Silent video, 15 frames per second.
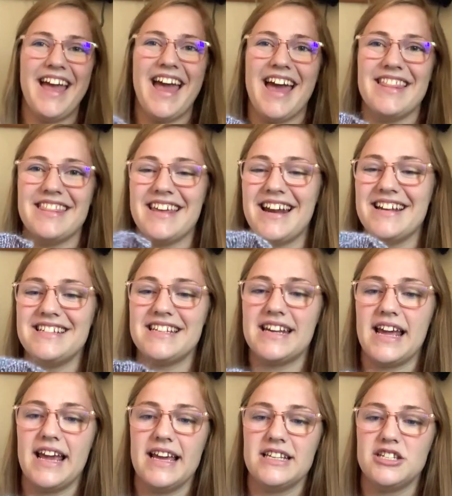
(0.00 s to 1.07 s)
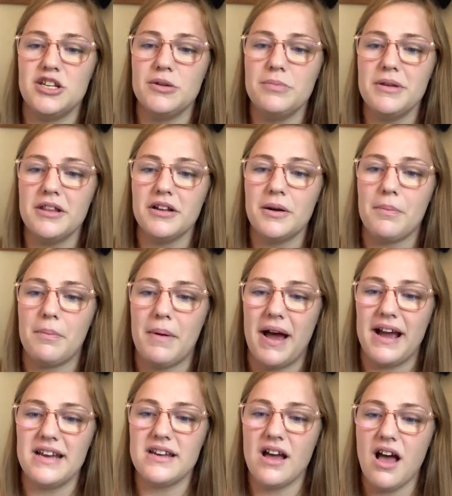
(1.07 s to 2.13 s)
and then I did a tubular
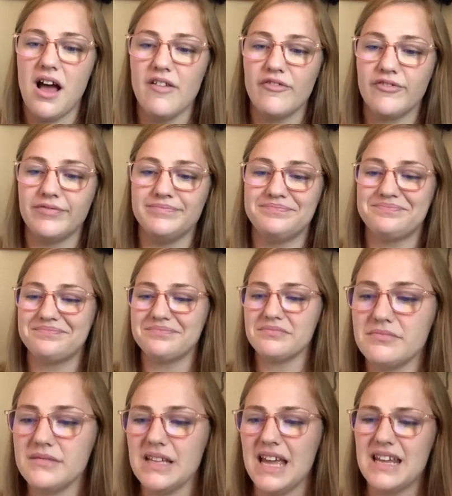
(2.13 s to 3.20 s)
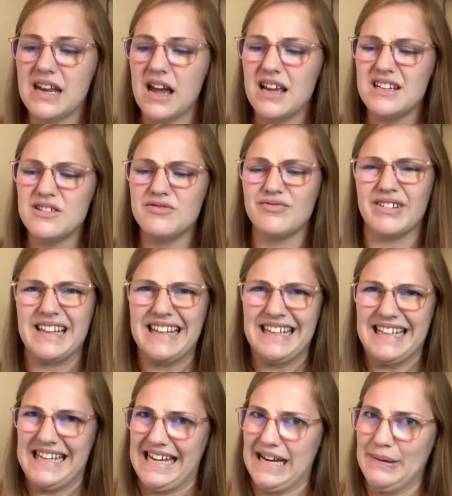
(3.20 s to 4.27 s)
bind off and I don't really
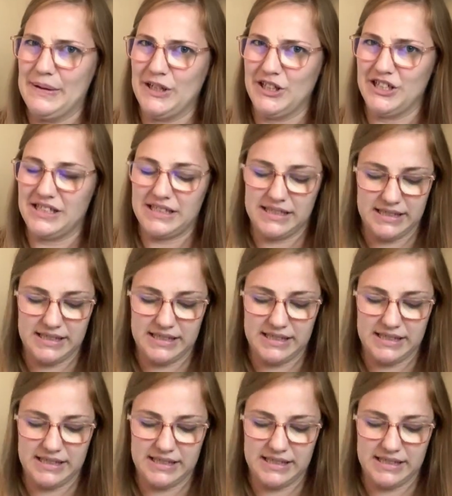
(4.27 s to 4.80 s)
like how it looks.